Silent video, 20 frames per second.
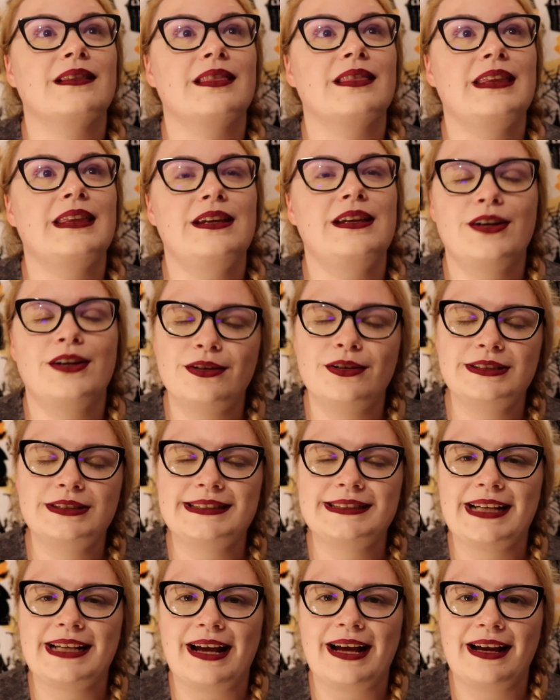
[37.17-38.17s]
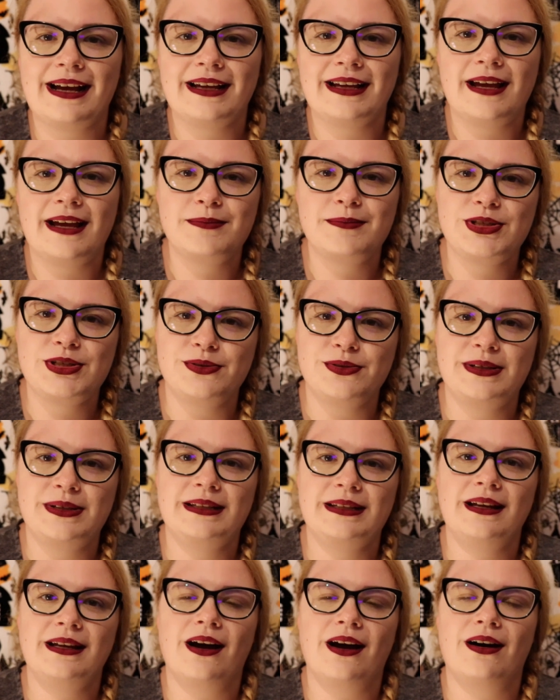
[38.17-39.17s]
the ghosts that I am
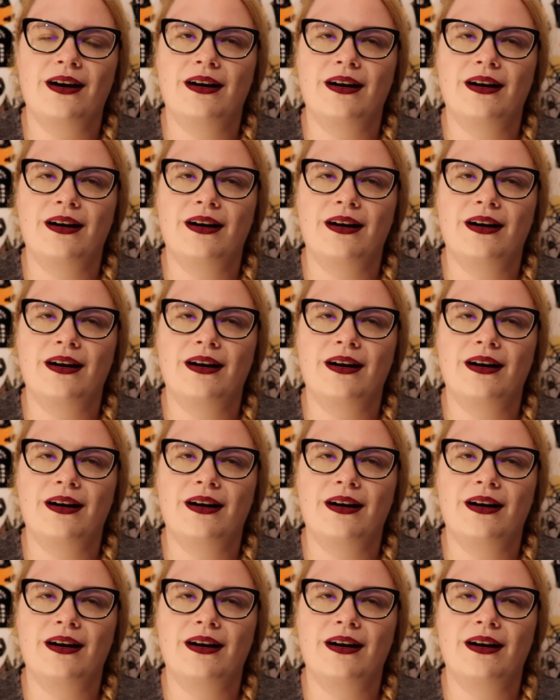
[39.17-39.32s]
doing